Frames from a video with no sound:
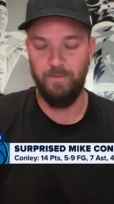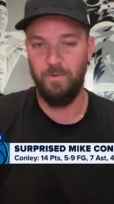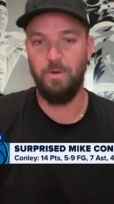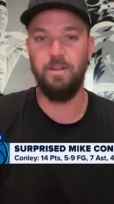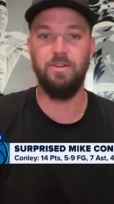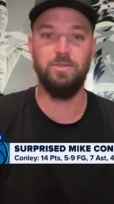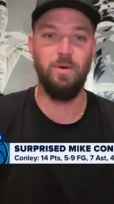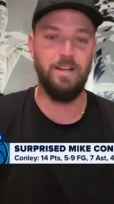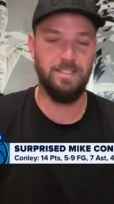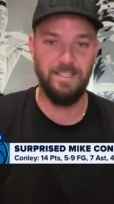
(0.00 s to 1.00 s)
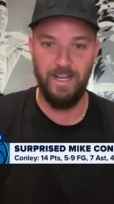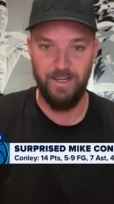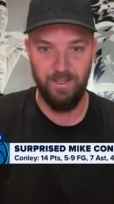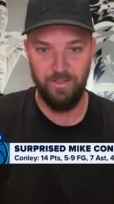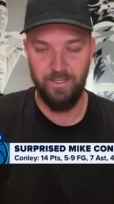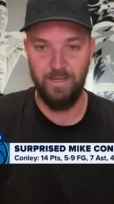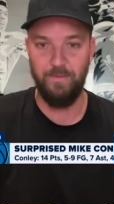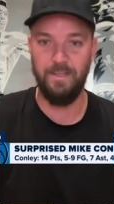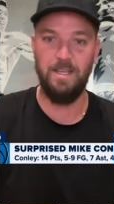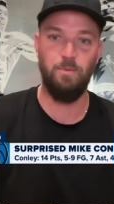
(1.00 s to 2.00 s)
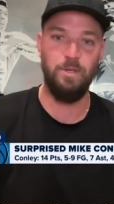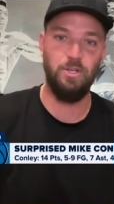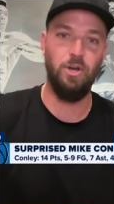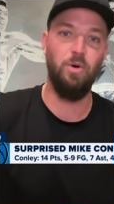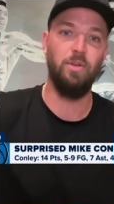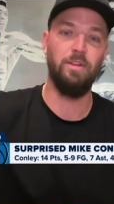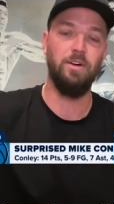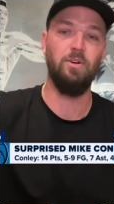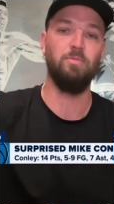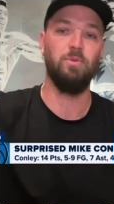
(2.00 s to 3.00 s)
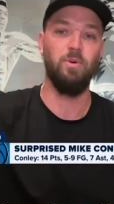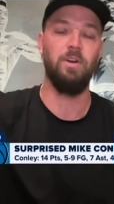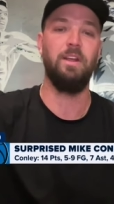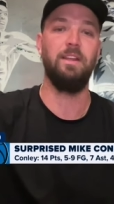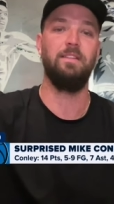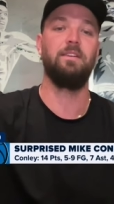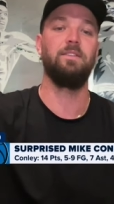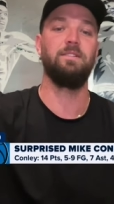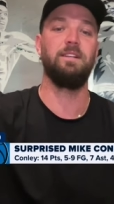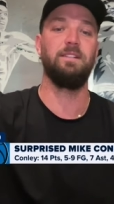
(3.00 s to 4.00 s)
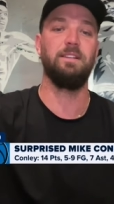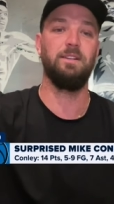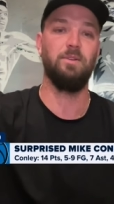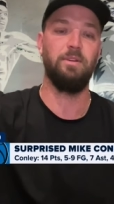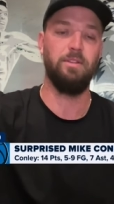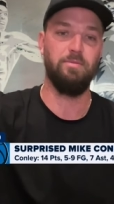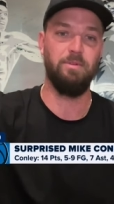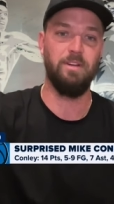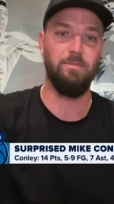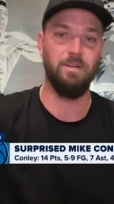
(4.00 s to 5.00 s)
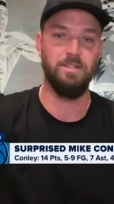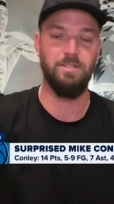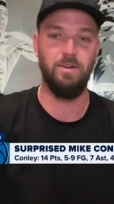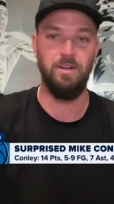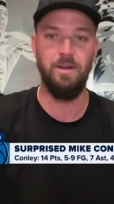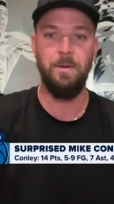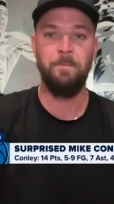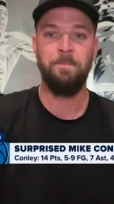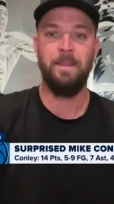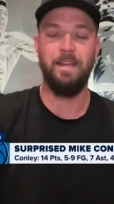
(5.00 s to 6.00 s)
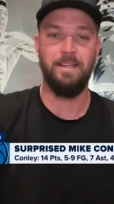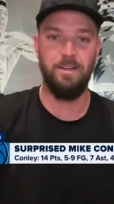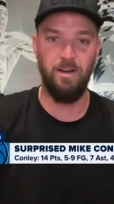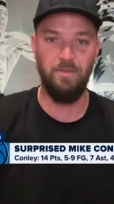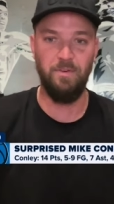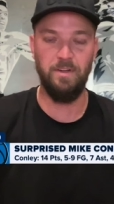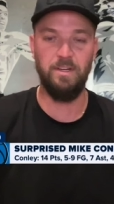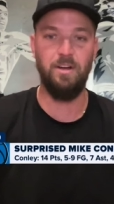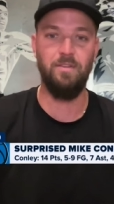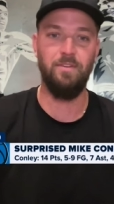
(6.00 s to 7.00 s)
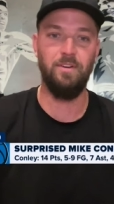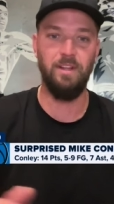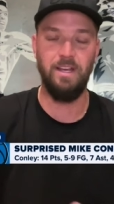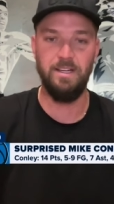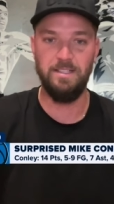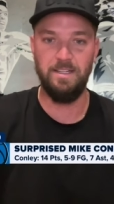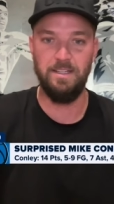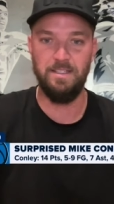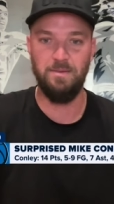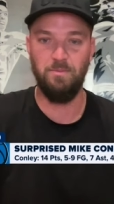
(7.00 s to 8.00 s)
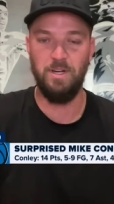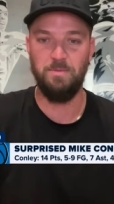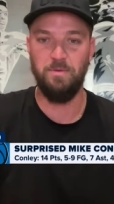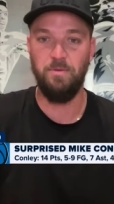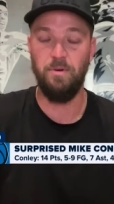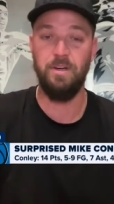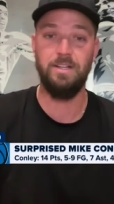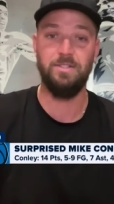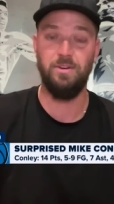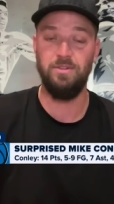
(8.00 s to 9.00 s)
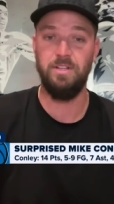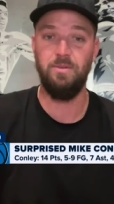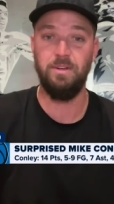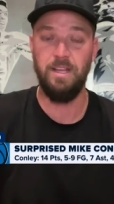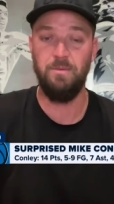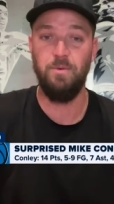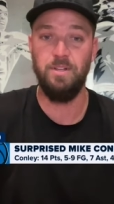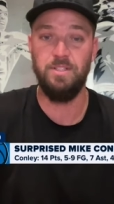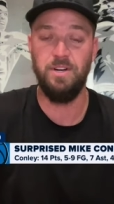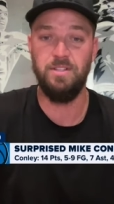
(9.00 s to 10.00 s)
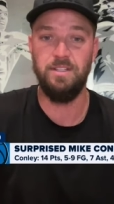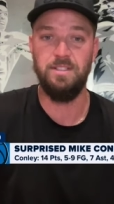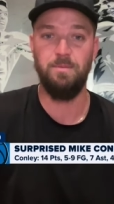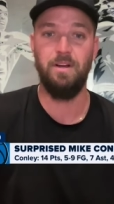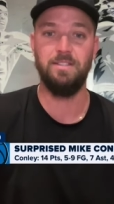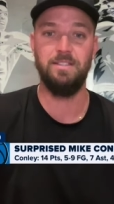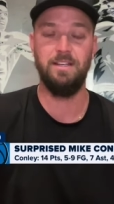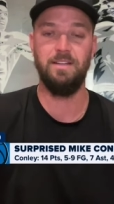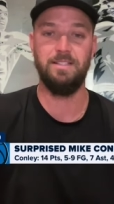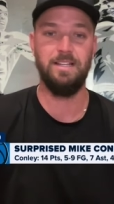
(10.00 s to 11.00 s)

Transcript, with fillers: We went in there twice, got another game. Like, can we go on their home court in their season and go get 3 in Minnesota and get off our legs and get some rest before next Thursday when Game 1 starts against the Boston Celtics?